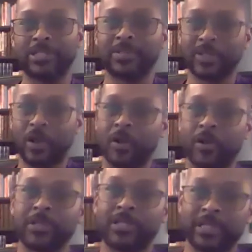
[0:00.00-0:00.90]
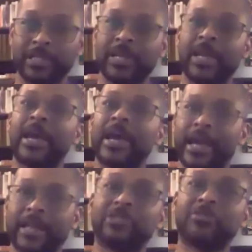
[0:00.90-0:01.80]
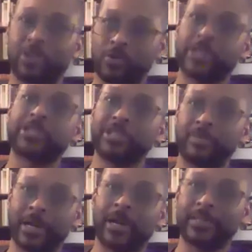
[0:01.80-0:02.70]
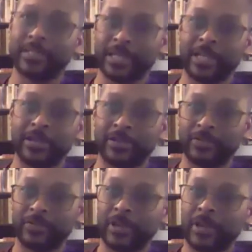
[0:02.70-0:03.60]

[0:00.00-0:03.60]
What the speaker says: And so it's hard to answer a question about the dative